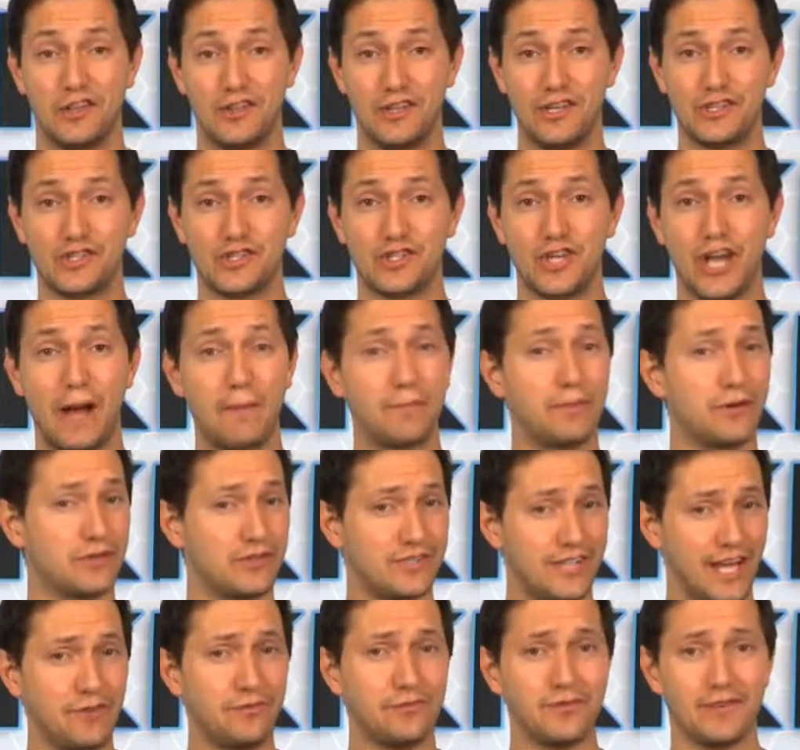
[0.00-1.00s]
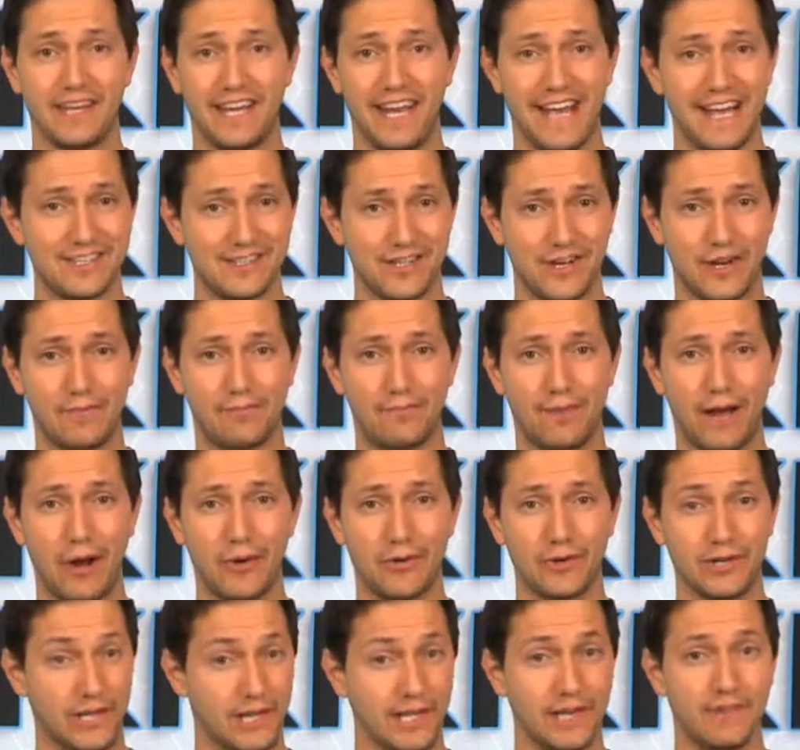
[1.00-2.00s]
This chopper definitely has enough
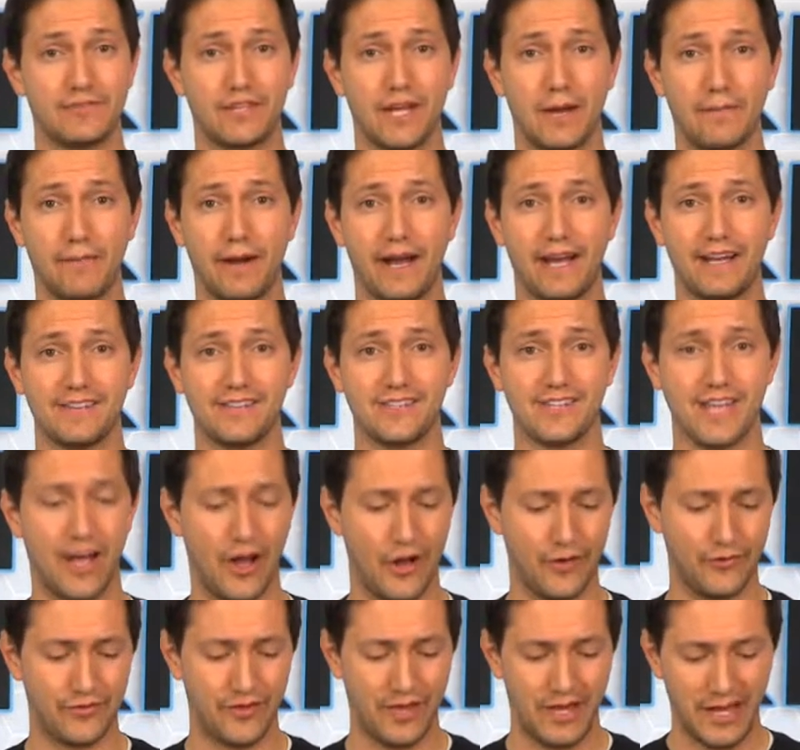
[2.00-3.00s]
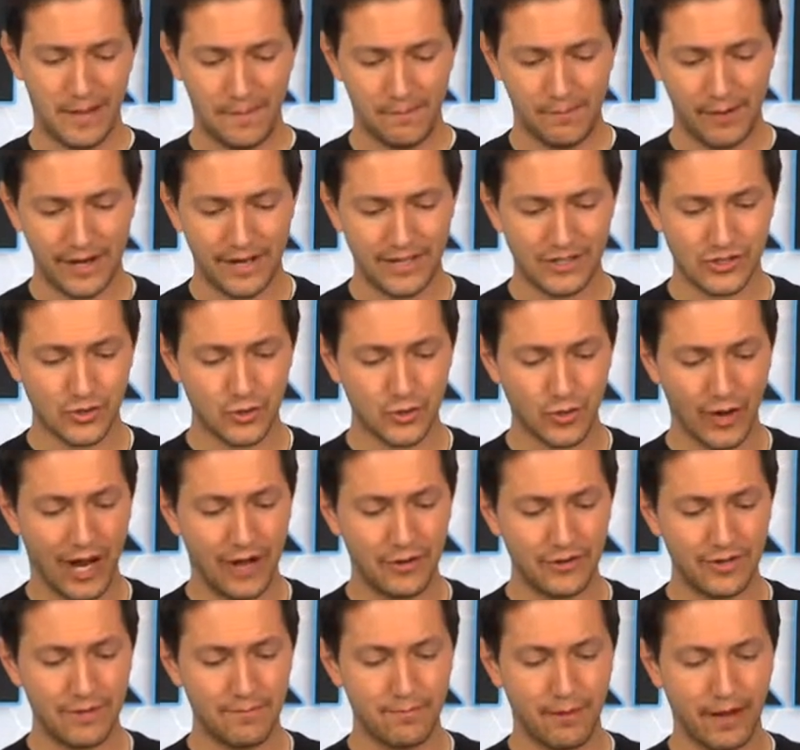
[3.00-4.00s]
power to lift up by itself, but it's
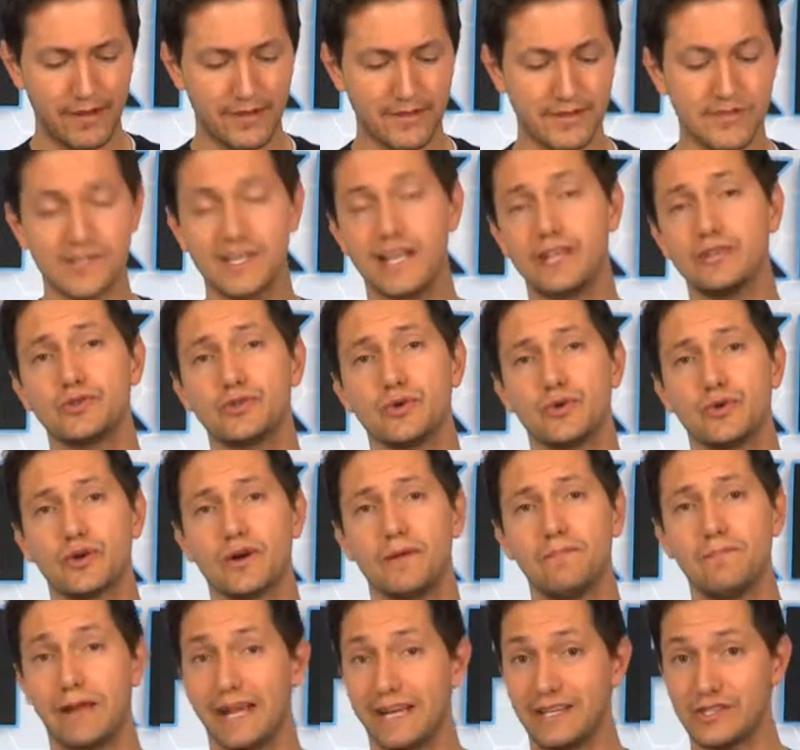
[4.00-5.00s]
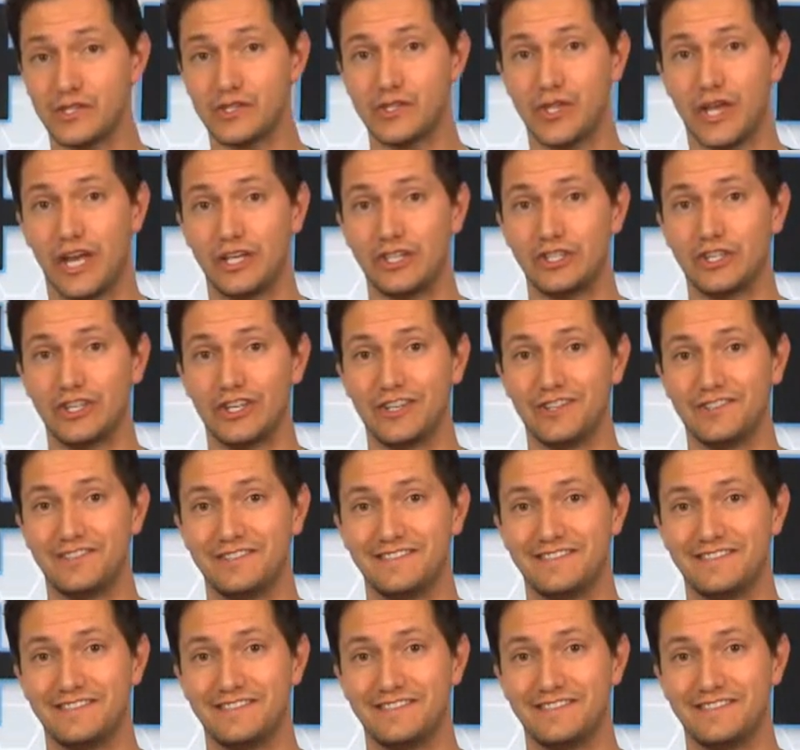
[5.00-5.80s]
grounded by the central command station.